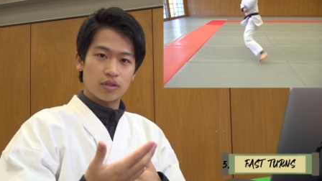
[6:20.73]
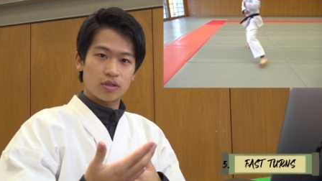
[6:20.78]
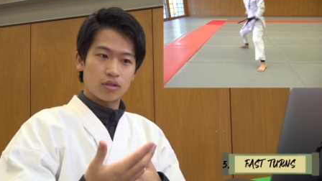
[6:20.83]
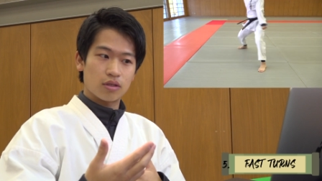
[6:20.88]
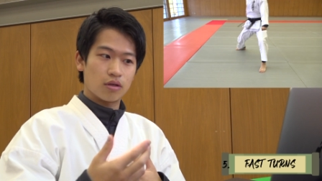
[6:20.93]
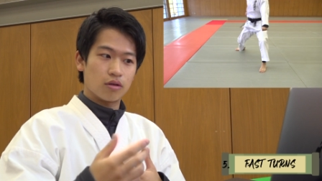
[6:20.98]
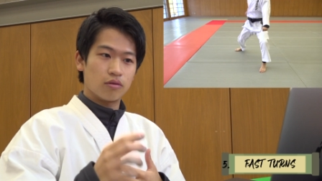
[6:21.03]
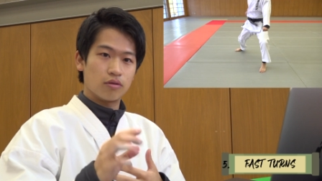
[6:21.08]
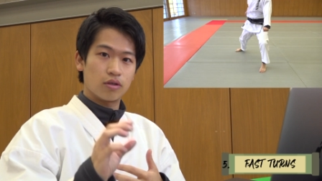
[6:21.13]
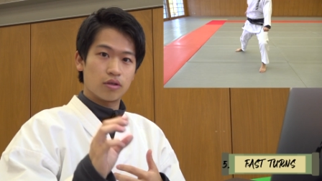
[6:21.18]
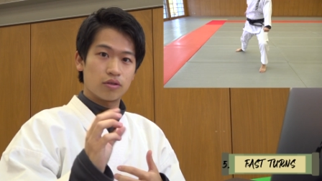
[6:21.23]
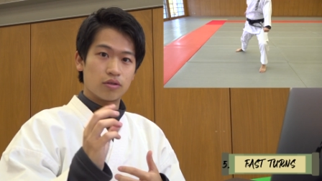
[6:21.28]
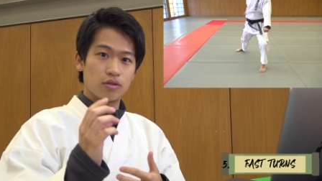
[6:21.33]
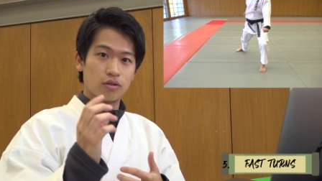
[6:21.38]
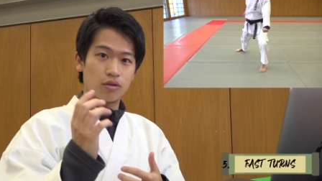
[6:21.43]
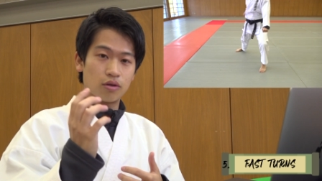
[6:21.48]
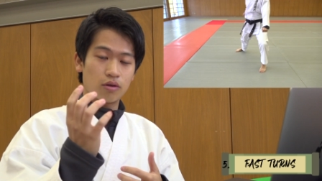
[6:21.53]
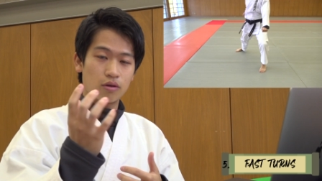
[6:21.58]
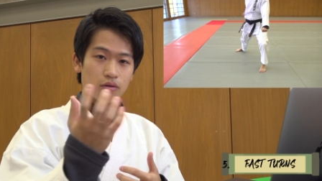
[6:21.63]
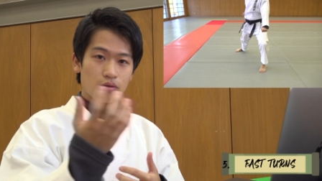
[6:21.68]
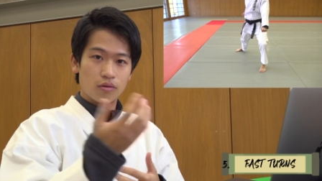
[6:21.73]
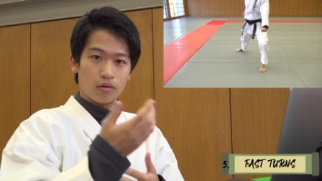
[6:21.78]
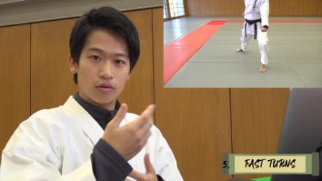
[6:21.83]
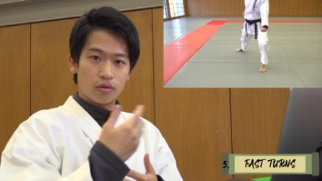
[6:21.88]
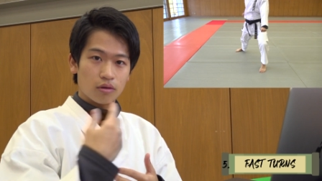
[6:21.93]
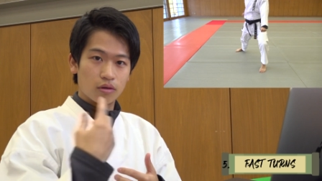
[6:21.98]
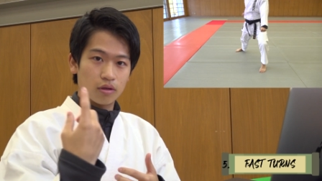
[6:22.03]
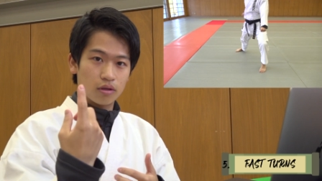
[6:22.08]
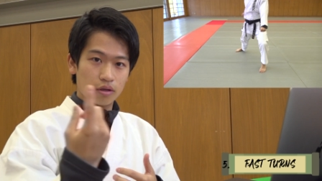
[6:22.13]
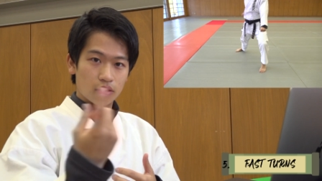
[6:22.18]
So there's no
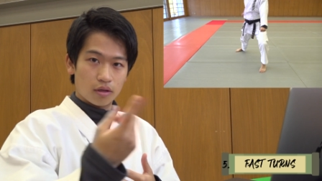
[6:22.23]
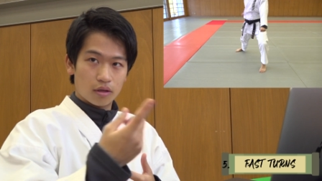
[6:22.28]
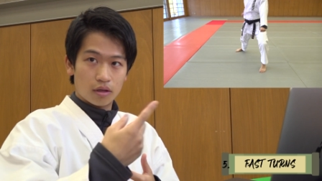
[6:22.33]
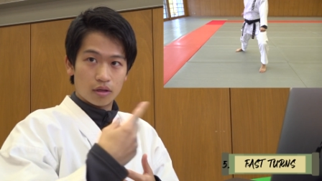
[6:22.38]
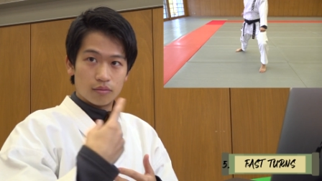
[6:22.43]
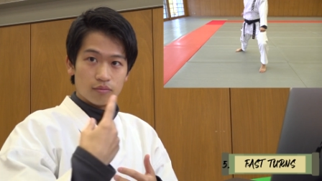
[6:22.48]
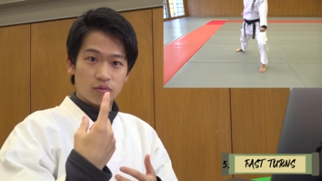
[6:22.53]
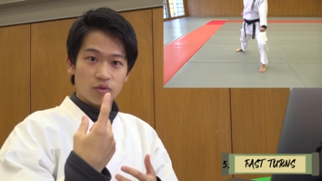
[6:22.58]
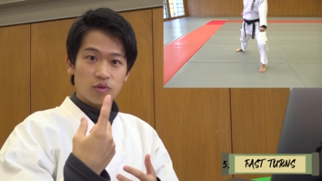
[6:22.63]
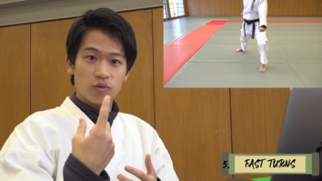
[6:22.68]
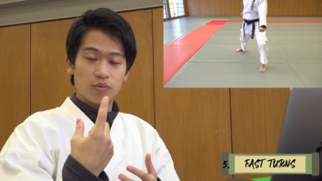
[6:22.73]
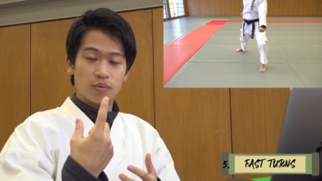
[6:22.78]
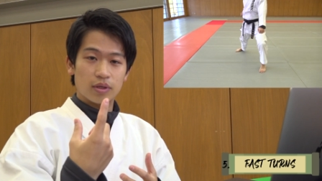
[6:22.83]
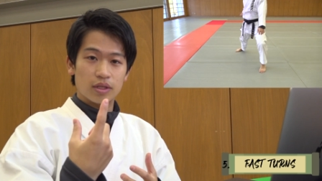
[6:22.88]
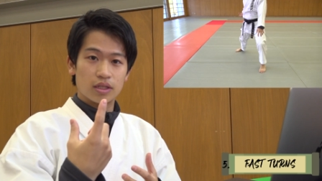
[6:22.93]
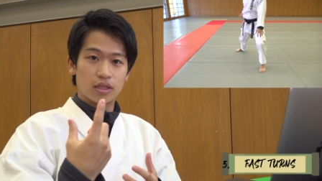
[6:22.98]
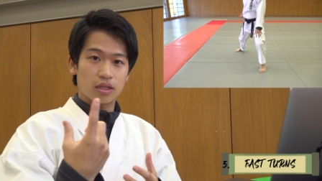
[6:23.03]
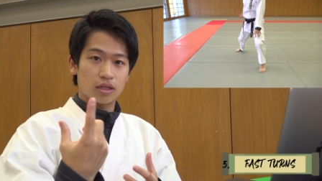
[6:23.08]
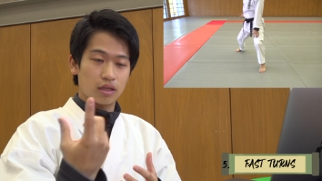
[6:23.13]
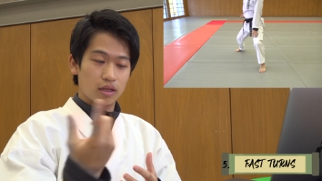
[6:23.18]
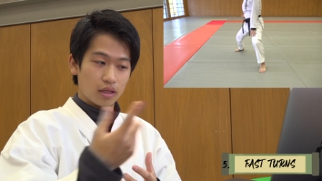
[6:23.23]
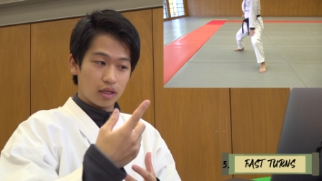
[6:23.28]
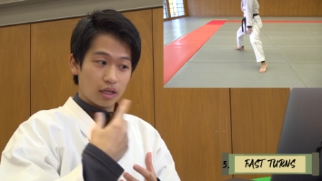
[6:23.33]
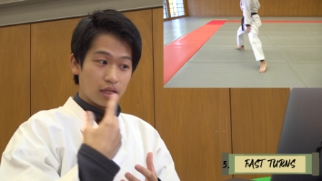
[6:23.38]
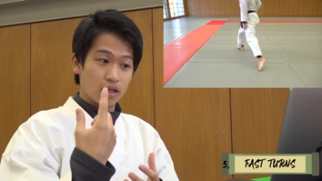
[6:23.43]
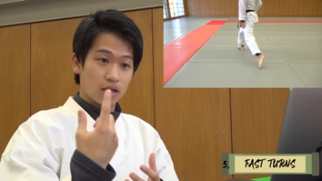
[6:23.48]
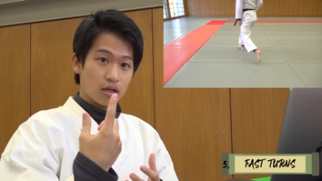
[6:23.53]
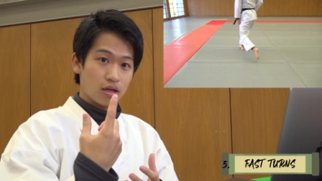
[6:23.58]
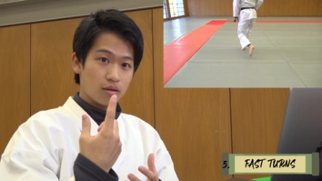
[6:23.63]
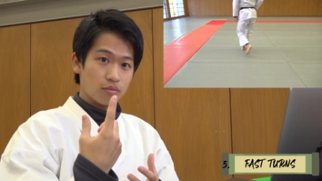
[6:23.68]
movement like
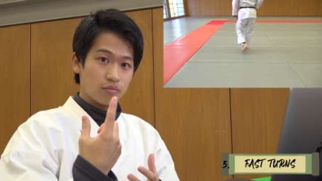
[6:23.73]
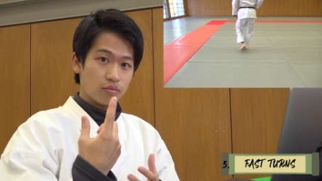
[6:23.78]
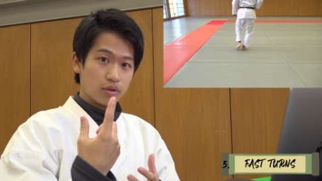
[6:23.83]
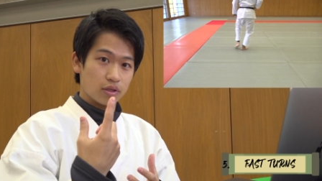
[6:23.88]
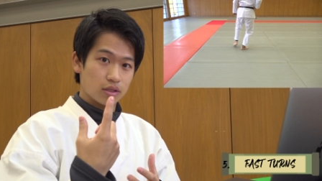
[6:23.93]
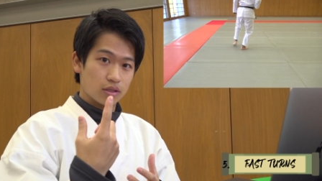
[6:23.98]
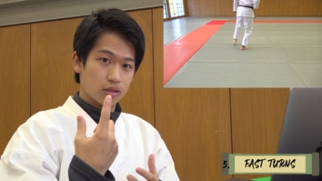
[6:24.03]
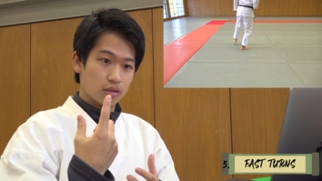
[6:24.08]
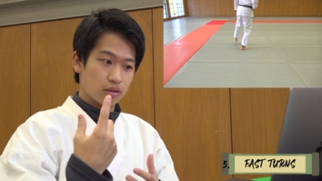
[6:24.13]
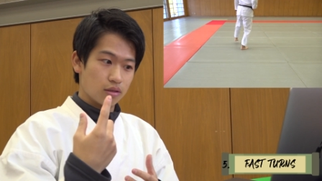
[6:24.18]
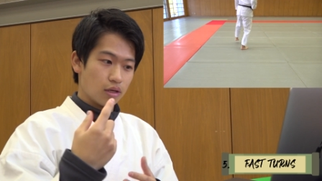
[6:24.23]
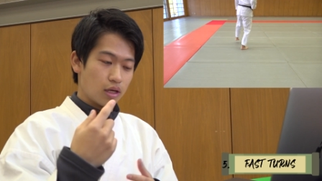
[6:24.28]
a compass.